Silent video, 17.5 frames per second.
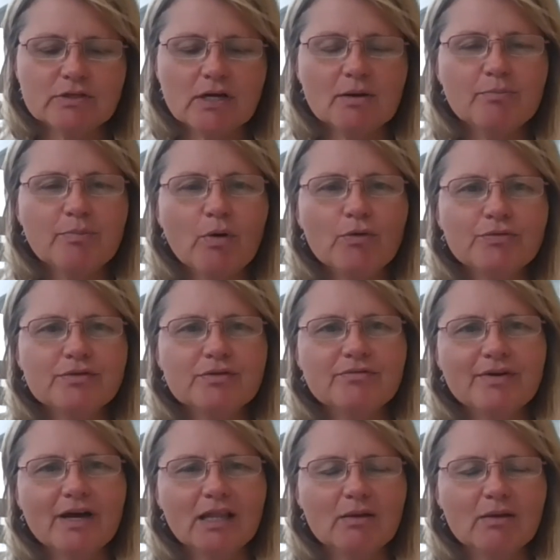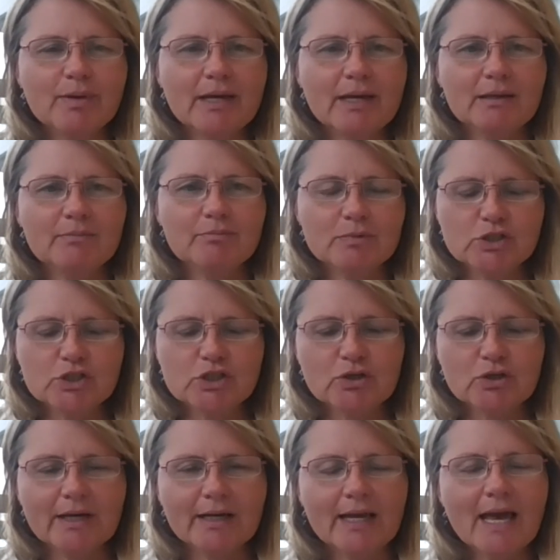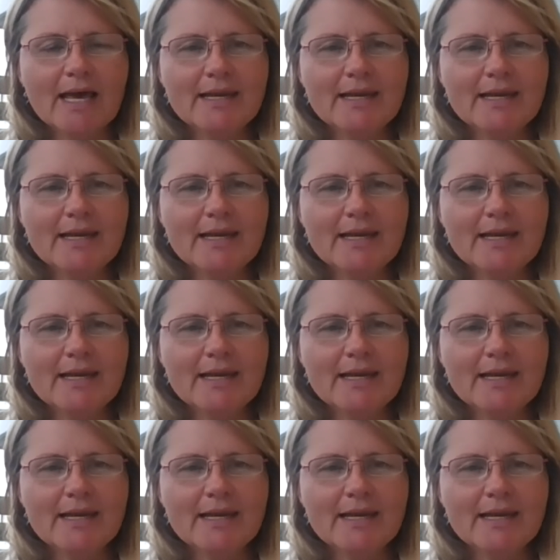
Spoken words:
are both developing and maturing,